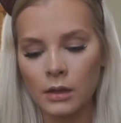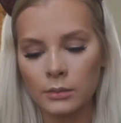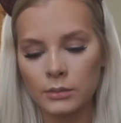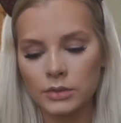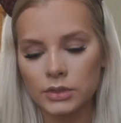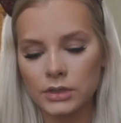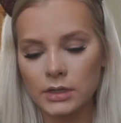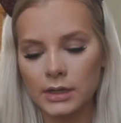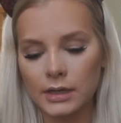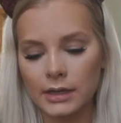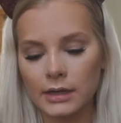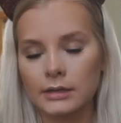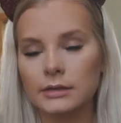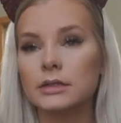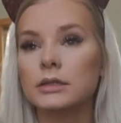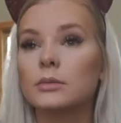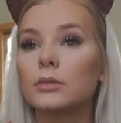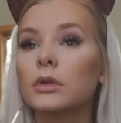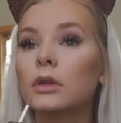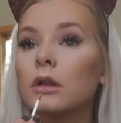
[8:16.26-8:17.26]
just gonna add
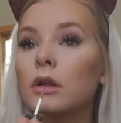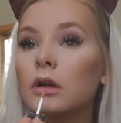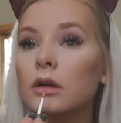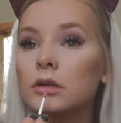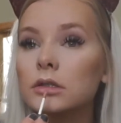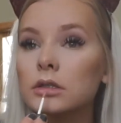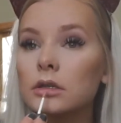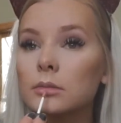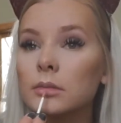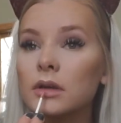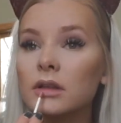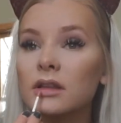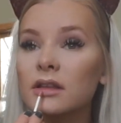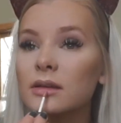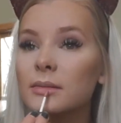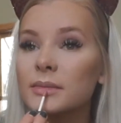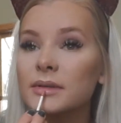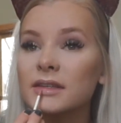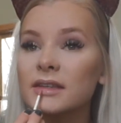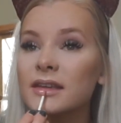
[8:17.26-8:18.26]
some gloss on my
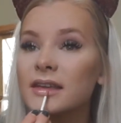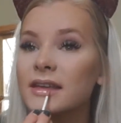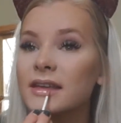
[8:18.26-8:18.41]
lips.